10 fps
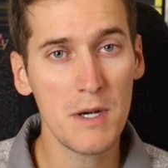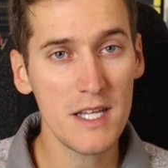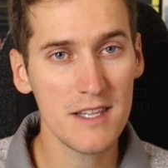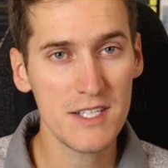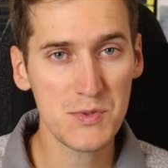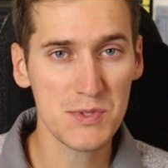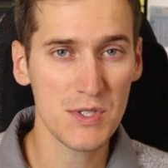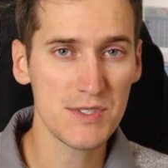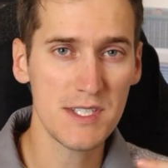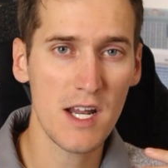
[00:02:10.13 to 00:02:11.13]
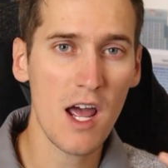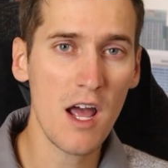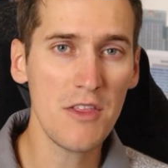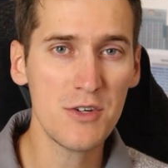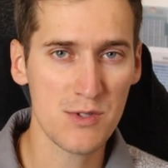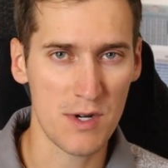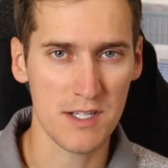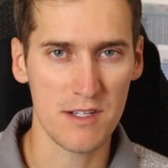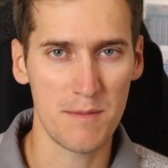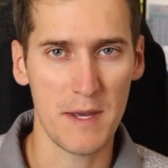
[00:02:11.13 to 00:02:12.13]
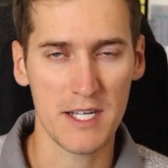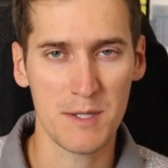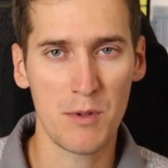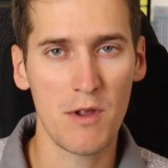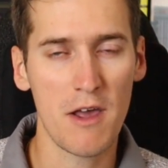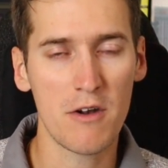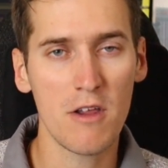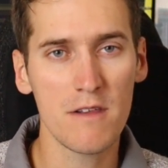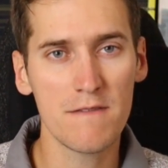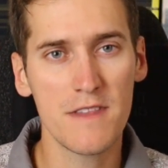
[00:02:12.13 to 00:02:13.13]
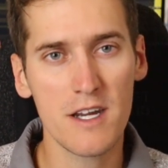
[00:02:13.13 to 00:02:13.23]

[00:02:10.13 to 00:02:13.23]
But this results in others running to the bank to pull out all of